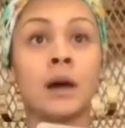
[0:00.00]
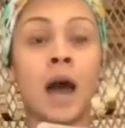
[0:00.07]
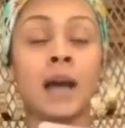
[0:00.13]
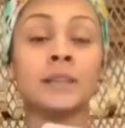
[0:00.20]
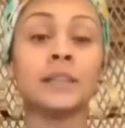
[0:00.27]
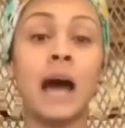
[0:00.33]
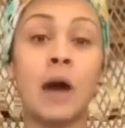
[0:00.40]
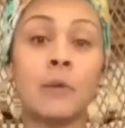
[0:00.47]

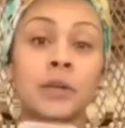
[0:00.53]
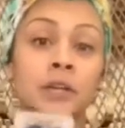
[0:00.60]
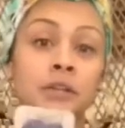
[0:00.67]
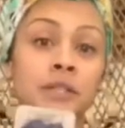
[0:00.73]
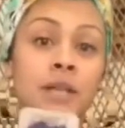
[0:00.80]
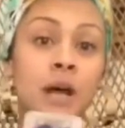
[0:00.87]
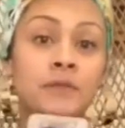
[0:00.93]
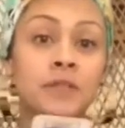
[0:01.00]
allowing
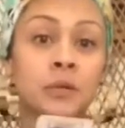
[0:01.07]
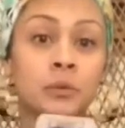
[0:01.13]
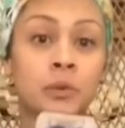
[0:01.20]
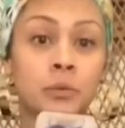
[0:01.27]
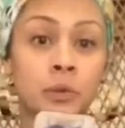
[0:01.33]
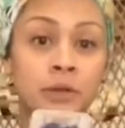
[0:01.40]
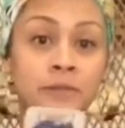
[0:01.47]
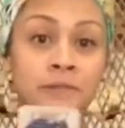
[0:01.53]
yourself to
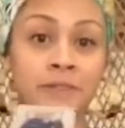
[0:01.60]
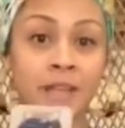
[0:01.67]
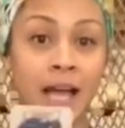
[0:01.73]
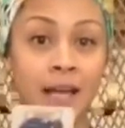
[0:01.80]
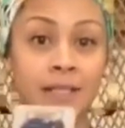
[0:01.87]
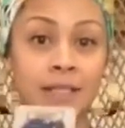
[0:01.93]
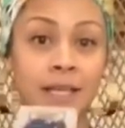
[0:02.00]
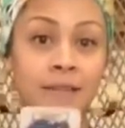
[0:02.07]

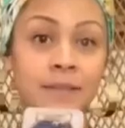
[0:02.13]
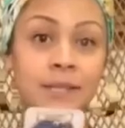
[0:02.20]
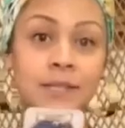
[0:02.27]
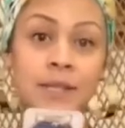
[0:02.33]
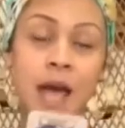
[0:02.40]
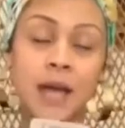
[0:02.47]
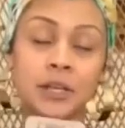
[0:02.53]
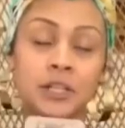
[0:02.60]
reflect in
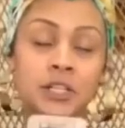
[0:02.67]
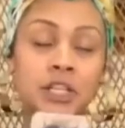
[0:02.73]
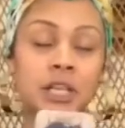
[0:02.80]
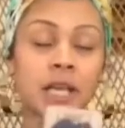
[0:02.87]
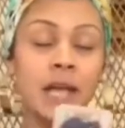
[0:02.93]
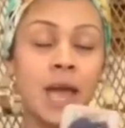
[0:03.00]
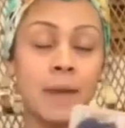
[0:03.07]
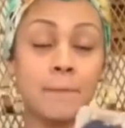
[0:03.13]
this
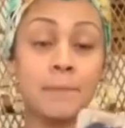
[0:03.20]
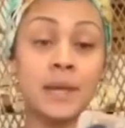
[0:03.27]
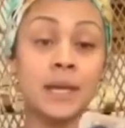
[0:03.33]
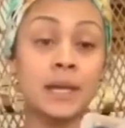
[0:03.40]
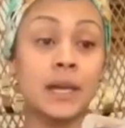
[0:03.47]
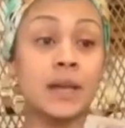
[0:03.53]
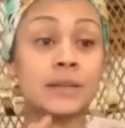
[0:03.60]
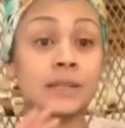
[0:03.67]
energy and
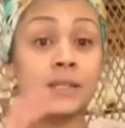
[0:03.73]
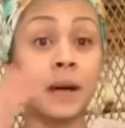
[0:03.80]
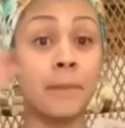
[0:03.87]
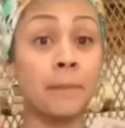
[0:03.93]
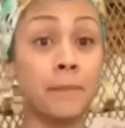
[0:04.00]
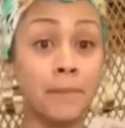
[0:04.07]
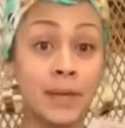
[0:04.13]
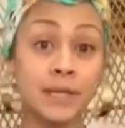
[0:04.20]
be
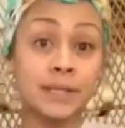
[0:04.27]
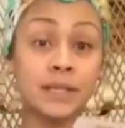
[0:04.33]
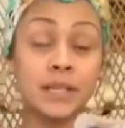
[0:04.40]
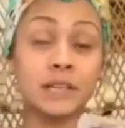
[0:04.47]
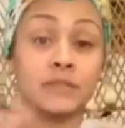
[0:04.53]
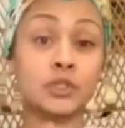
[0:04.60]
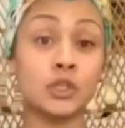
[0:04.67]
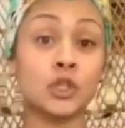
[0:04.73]

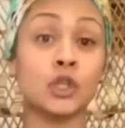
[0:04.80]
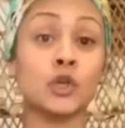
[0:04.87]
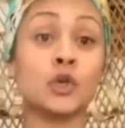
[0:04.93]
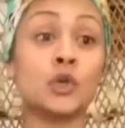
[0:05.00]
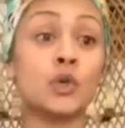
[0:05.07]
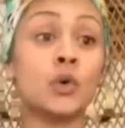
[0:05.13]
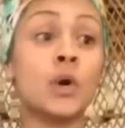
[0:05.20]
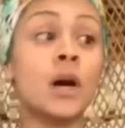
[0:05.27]
submissive
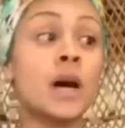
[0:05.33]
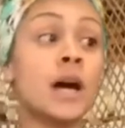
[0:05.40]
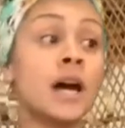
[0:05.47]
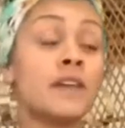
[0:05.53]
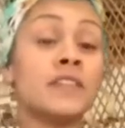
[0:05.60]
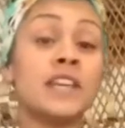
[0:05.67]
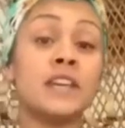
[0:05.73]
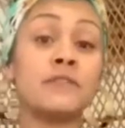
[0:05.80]
to
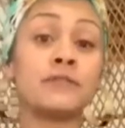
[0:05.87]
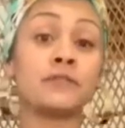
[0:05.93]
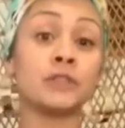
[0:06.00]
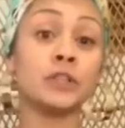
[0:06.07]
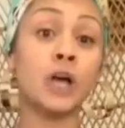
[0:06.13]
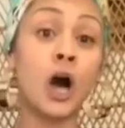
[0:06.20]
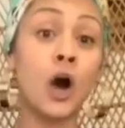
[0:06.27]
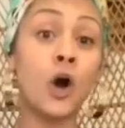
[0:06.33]
the
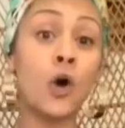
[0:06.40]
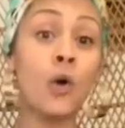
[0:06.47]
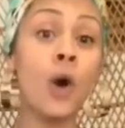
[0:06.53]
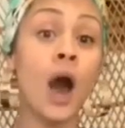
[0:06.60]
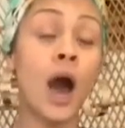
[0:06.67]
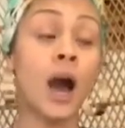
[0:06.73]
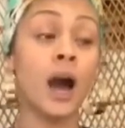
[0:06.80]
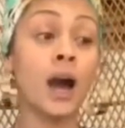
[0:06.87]

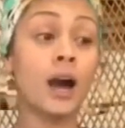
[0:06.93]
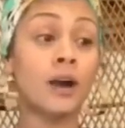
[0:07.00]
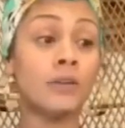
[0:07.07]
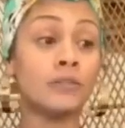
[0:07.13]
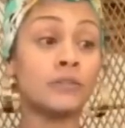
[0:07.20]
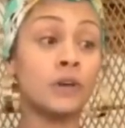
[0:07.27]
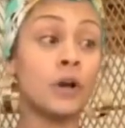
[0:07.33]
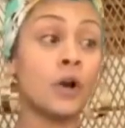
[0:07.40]
flow
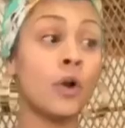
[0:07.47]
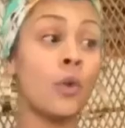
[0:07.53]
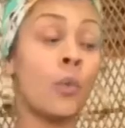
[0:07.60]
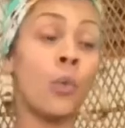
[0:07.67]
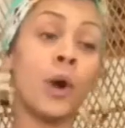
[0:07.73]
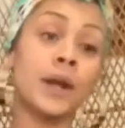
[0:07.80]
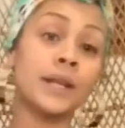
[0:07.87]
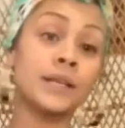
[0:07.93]
of
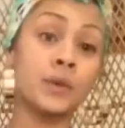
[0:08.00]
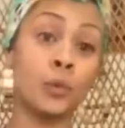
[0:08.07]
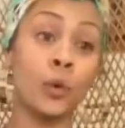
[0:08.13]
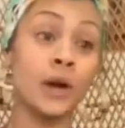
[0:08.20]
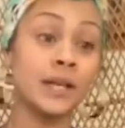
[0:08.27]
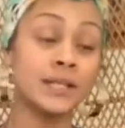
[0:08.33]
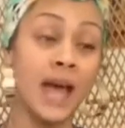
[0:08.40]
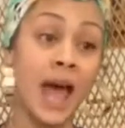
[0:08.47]
what
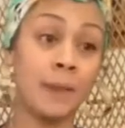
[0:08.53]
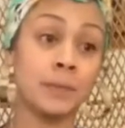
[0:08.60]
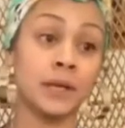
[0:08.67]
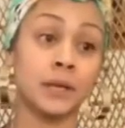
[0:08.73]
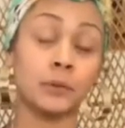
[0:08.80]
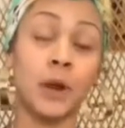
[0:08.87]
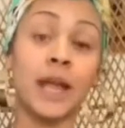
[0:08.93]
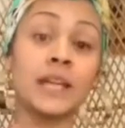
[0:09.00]
is
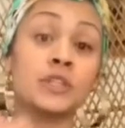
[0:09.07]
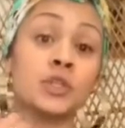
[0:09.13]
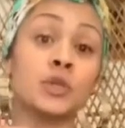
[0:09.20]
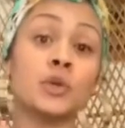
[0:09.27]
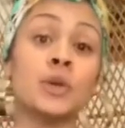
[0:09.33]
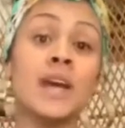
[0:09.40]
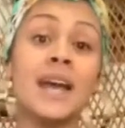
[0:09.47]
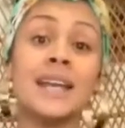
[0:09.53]
happening, right?
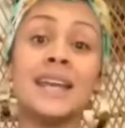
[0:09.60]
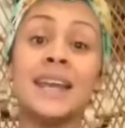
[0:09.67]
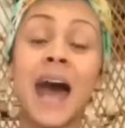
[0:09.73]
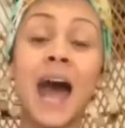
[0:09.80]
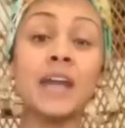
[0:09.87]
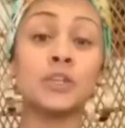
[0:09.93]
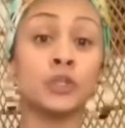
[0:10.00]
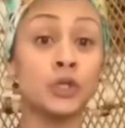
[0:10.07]
To
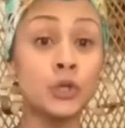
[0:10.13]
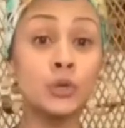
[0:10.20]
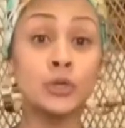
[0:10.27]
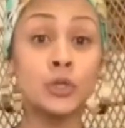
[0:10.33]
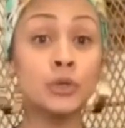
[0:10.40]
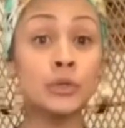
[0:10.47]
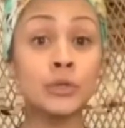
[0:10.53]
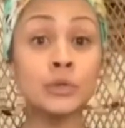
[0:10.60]
not do,
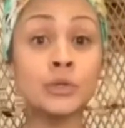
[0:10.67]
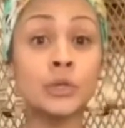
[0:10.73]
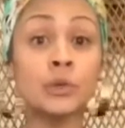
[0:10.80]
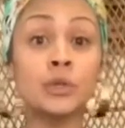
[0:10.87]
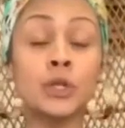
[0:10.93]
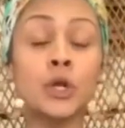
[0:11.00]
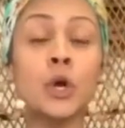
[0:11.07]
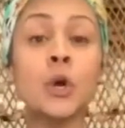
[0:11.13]

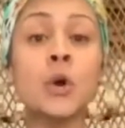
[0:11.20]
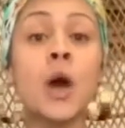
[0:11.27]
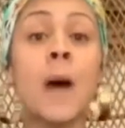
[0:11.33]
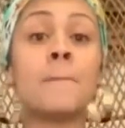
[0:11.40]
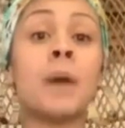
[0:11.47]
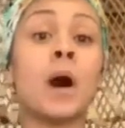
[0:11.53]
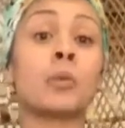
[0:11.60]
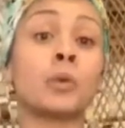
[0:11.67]

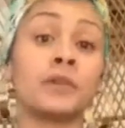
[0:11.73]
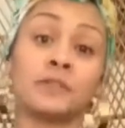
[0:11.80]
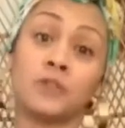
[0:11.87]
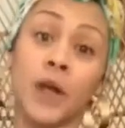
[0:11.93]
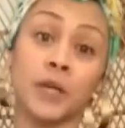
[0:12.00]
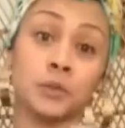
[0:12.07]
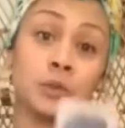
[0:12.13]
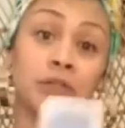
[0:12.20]
but
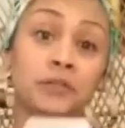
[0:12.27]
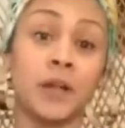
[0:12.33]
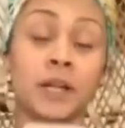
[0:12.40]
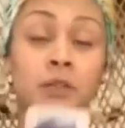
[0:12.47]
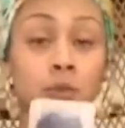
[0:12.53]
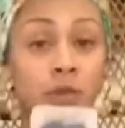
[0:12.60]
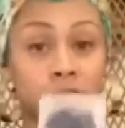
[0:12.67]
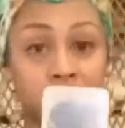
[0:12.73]
reflect,
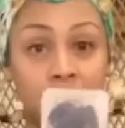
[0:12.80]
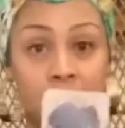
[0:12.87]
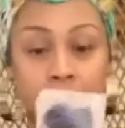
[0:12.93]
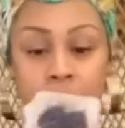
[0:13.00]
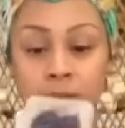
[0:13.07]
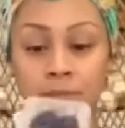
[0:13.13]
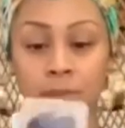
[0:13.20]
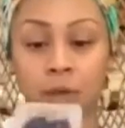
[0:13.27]

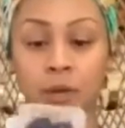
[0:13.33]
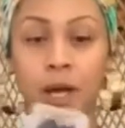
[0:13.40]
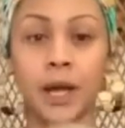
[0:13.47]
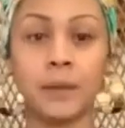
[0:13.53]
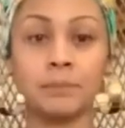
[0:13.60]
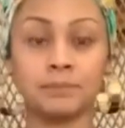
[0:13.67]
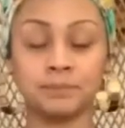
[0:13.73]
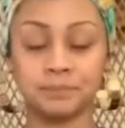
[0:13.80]

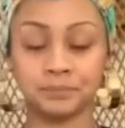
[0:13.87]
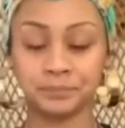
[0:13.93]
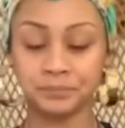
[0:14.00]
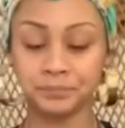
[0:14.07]
okay?